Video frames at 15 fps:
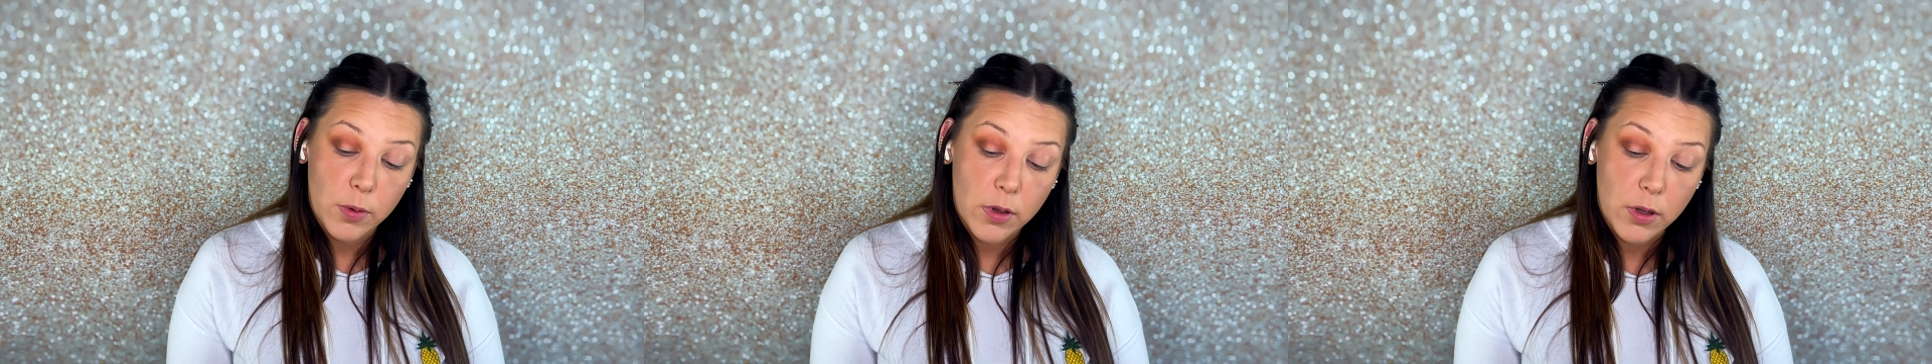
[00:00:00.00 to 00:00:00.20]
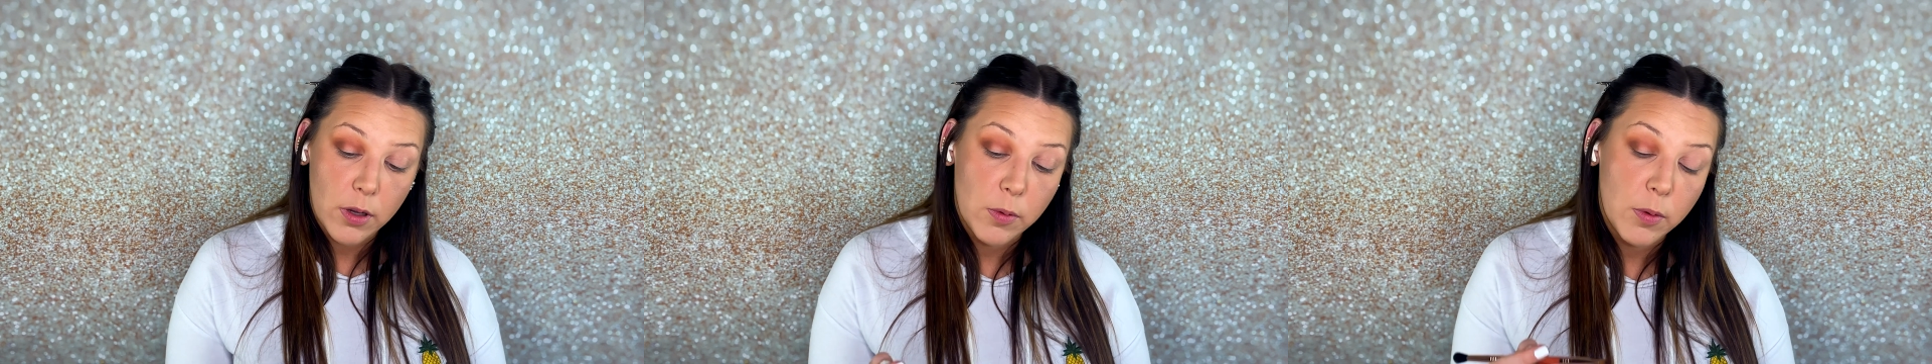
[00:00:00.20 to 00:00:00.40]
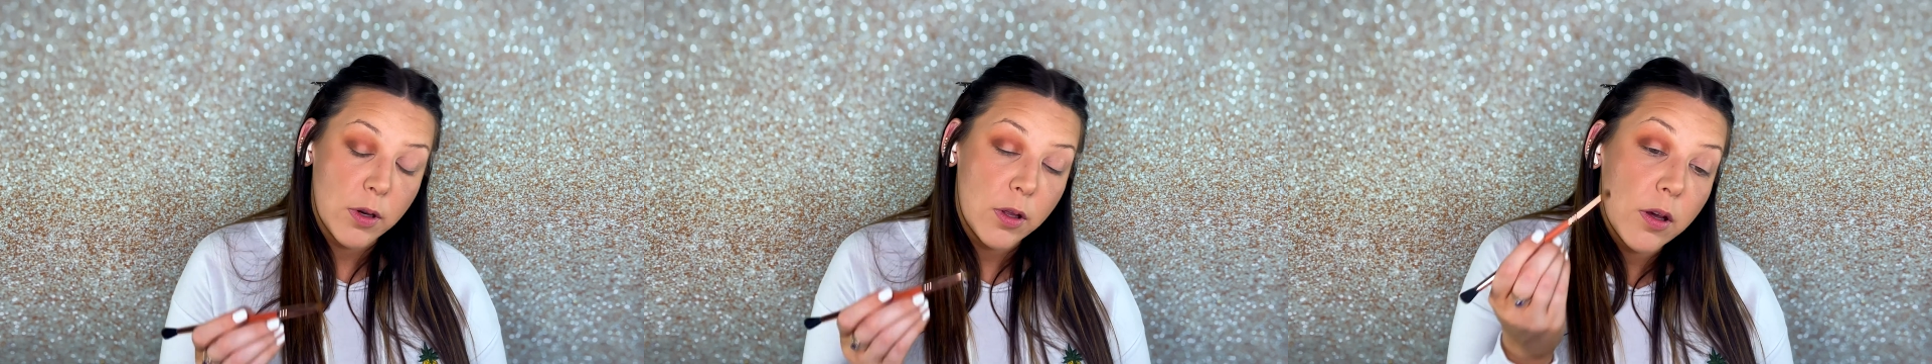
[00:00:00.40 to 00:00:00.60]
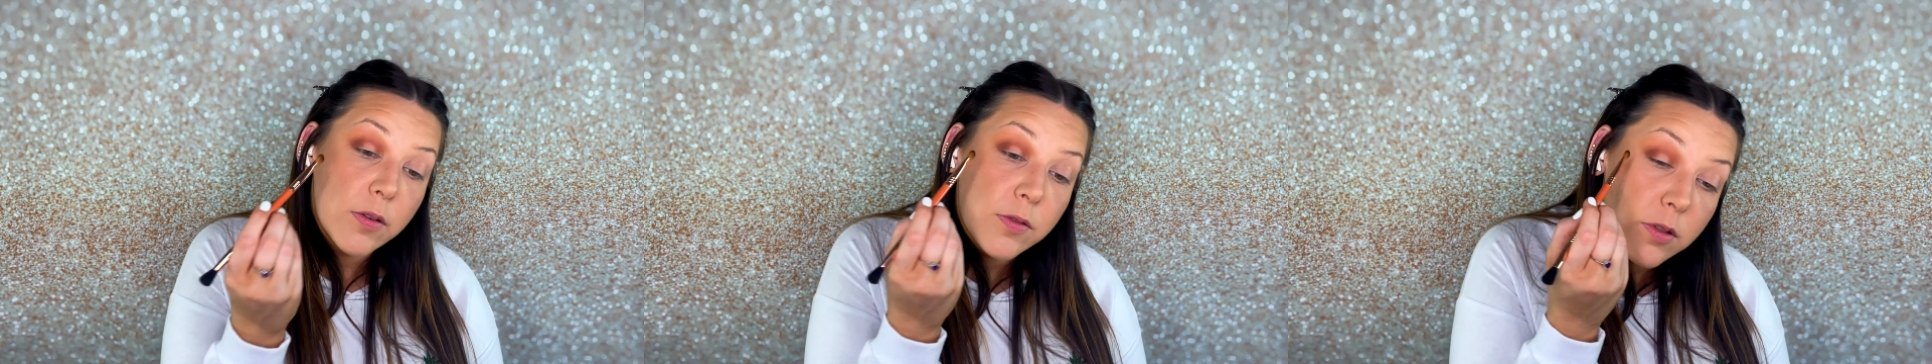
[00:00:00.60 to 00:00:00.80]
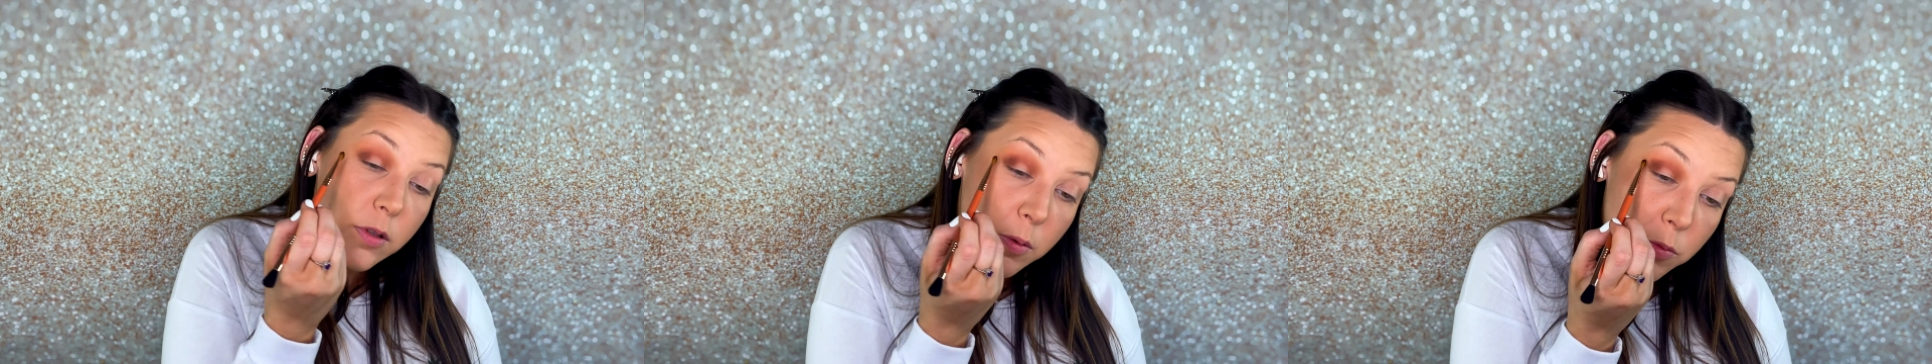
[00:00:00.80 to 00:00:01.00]
good when you have
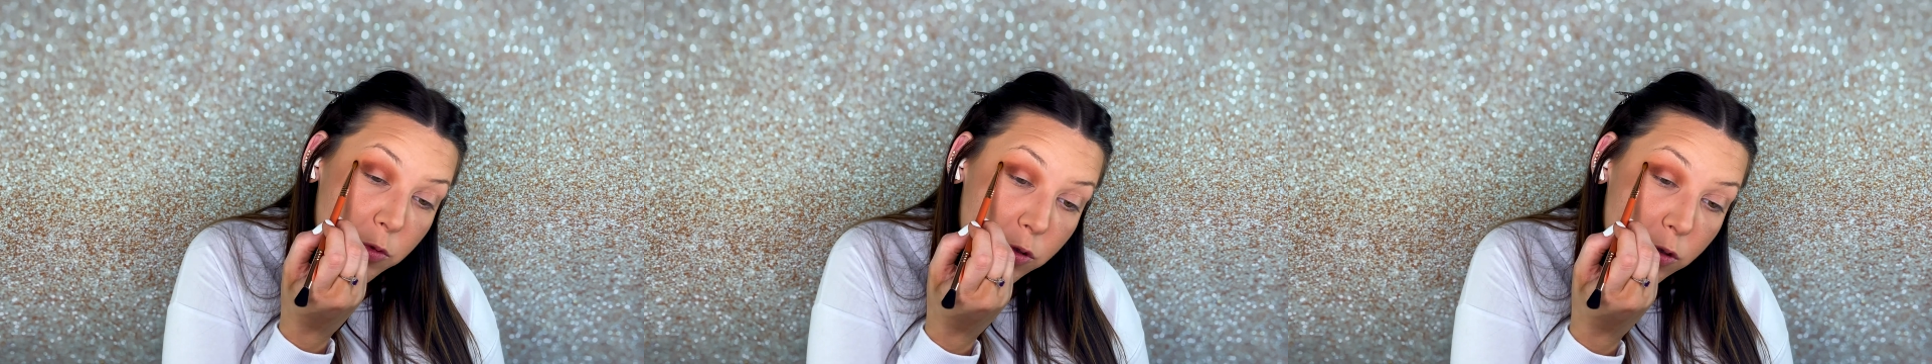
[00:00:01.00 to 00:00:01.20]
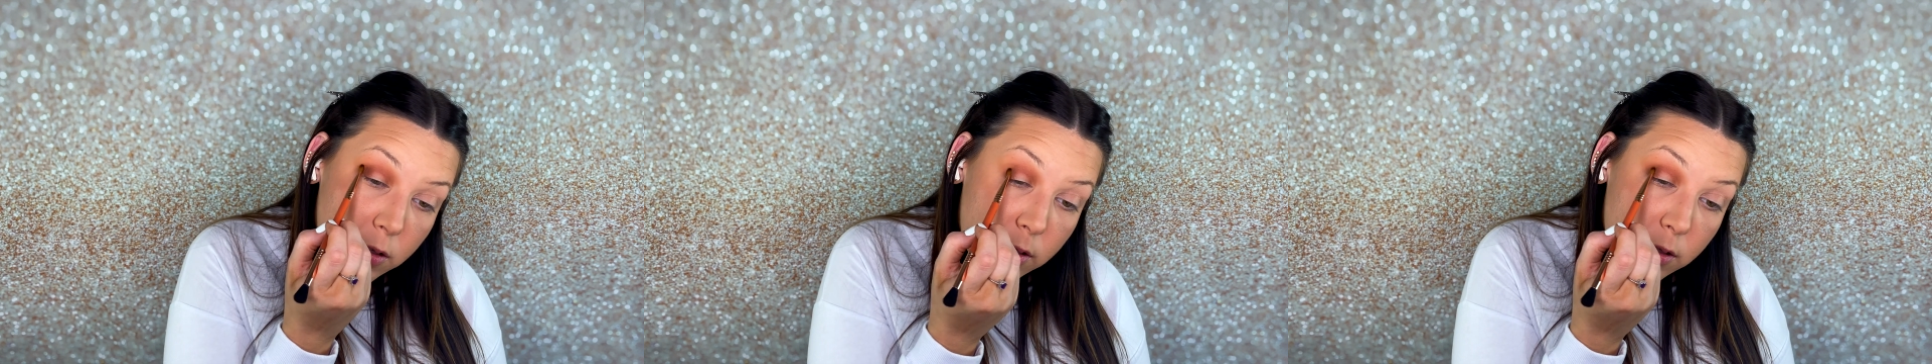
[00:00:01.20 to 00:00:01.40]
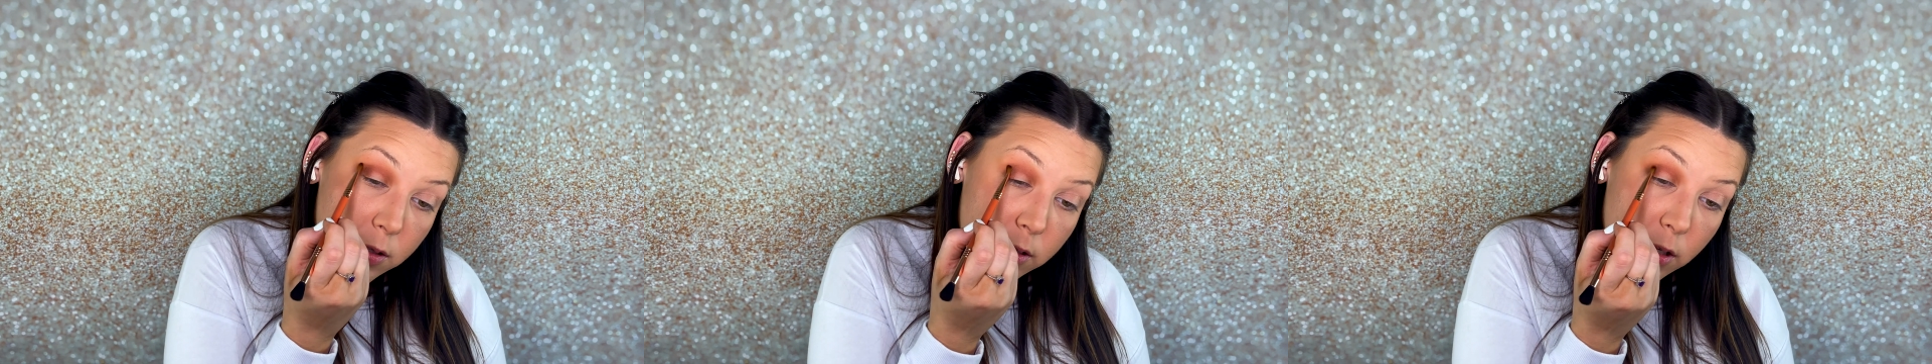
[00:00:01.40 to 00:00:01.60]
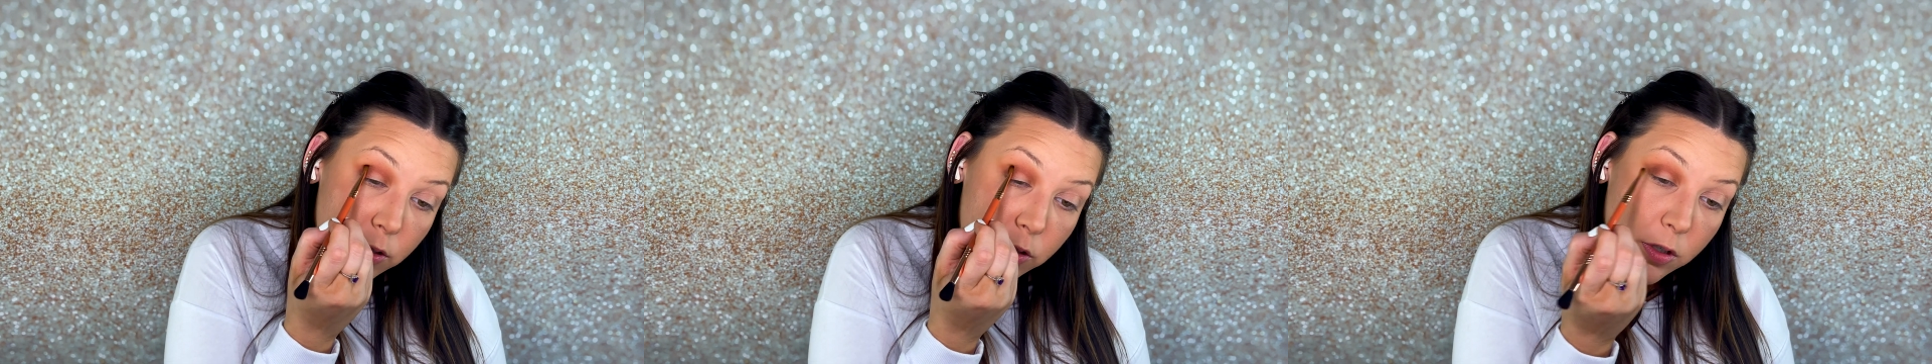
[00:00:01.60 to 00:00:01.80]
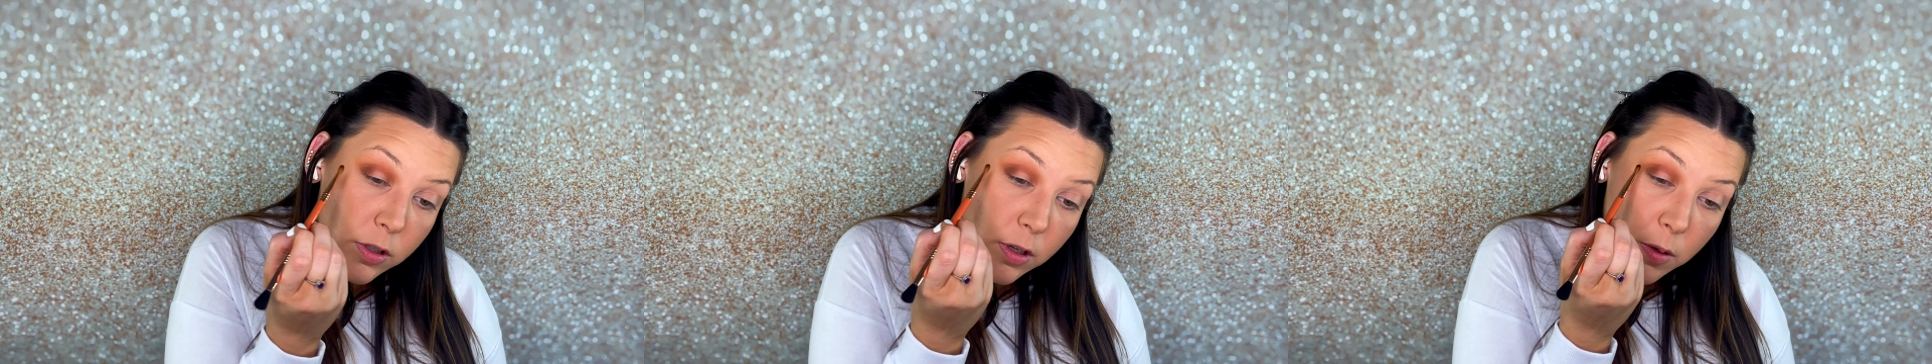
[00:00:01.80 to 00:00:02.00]
such
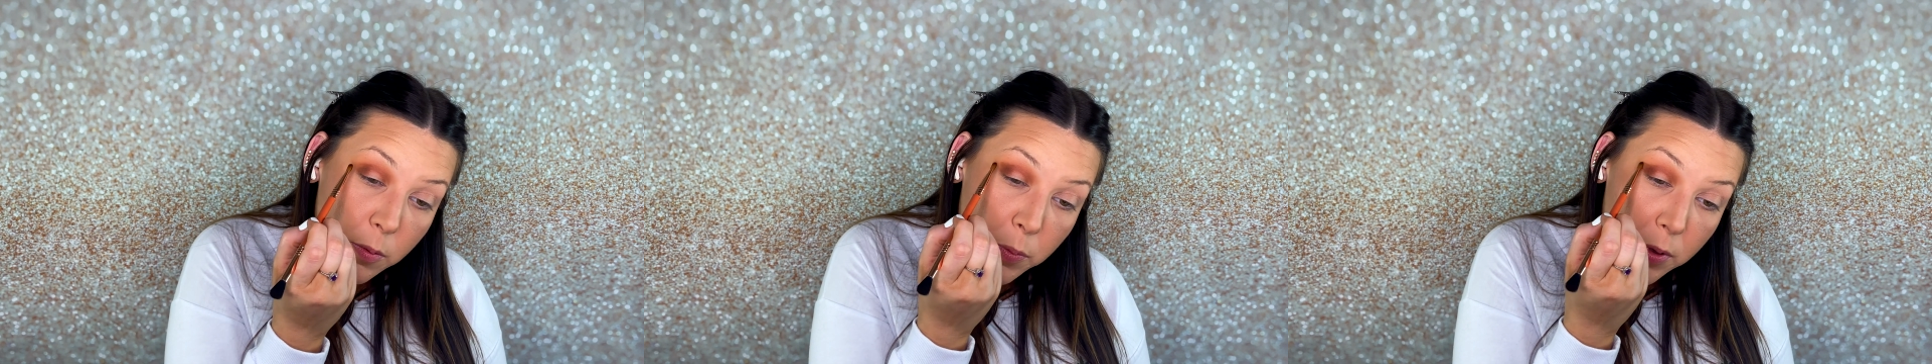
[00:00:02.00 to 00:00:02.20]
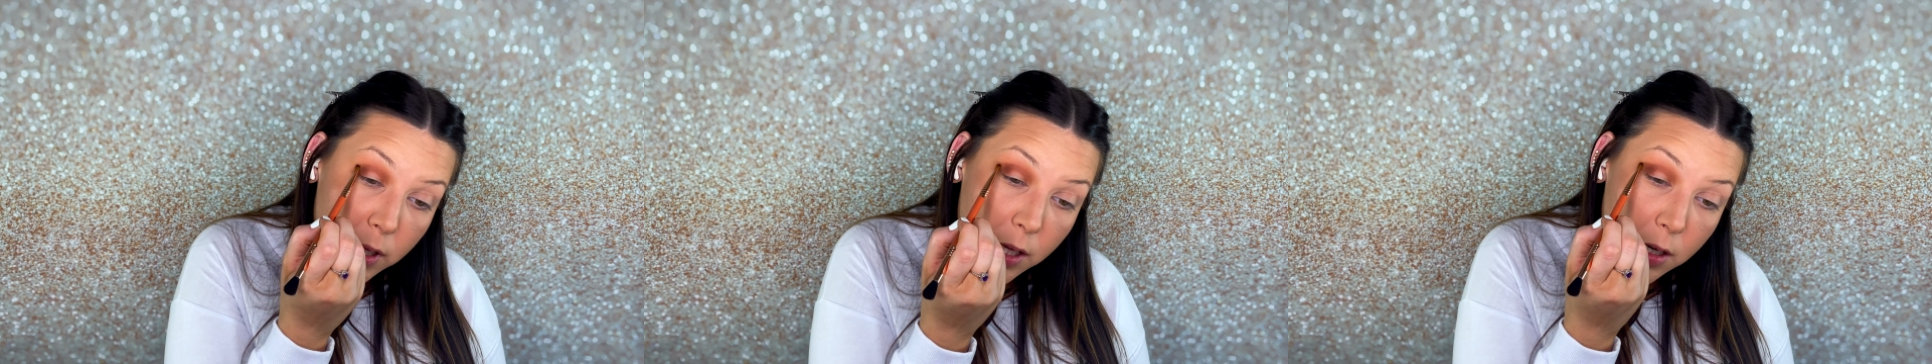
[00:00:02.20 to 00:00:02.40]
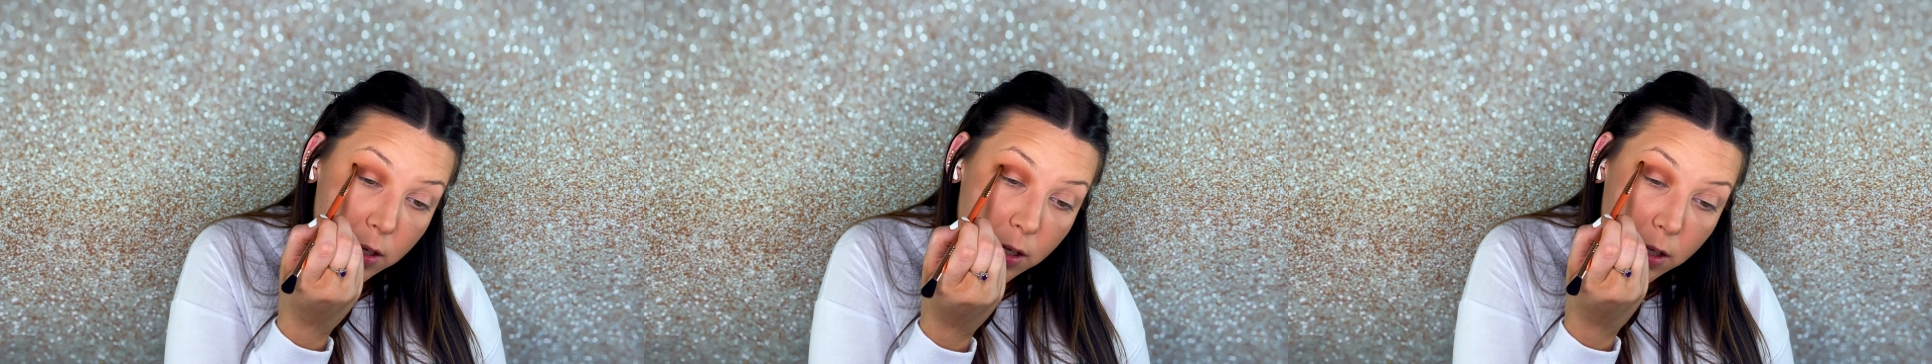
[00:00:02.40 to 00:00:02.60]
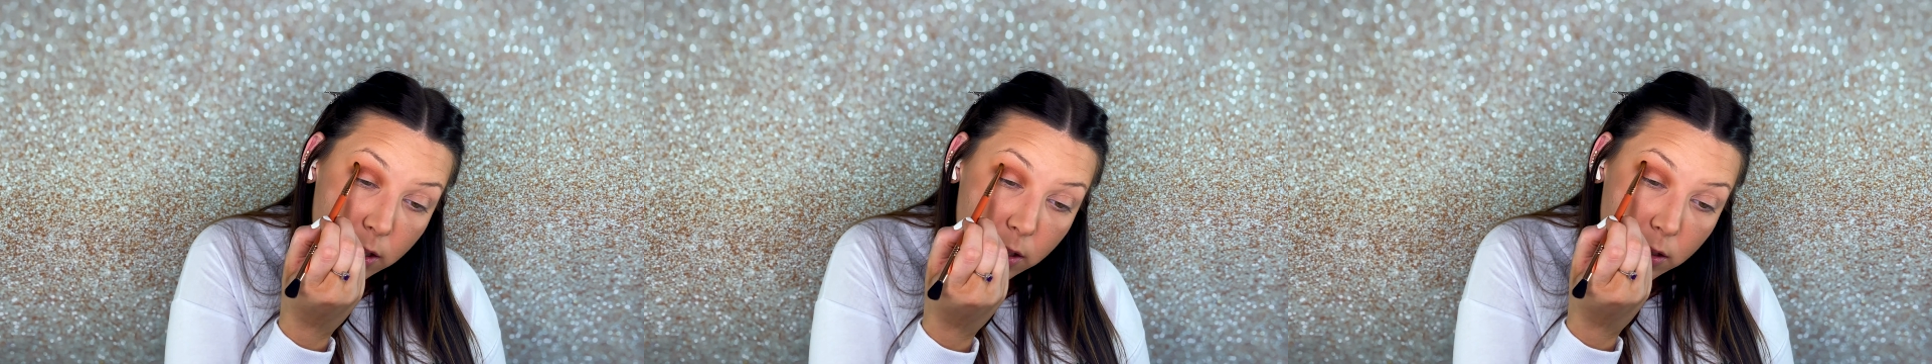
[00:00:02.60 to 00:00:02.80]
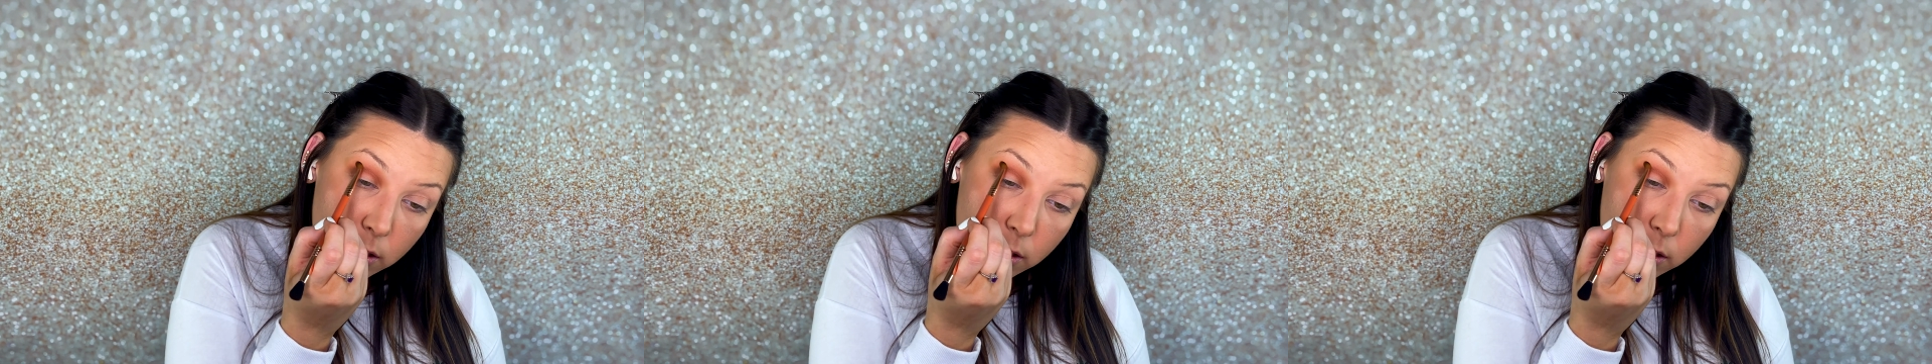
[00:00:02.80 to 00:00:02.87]
good blending.